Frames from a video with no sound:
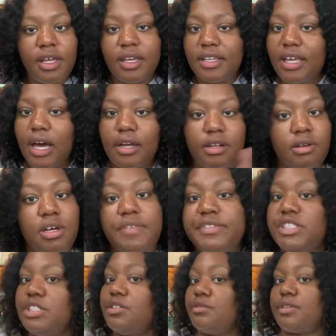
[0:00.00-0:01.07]
Y'all, don't ever
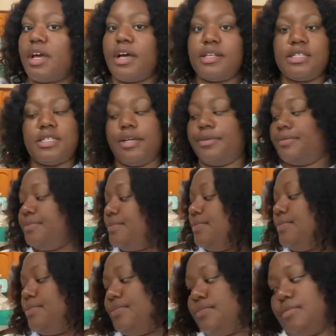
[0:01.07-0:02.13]
cheat on y'all stuff.
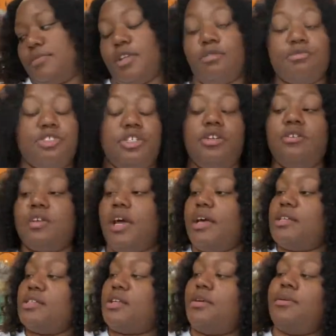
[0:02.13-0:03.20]
Don't cheat on y'all
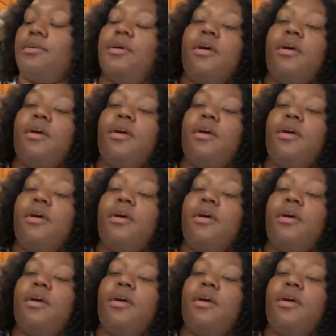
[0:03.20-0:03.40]
stuff.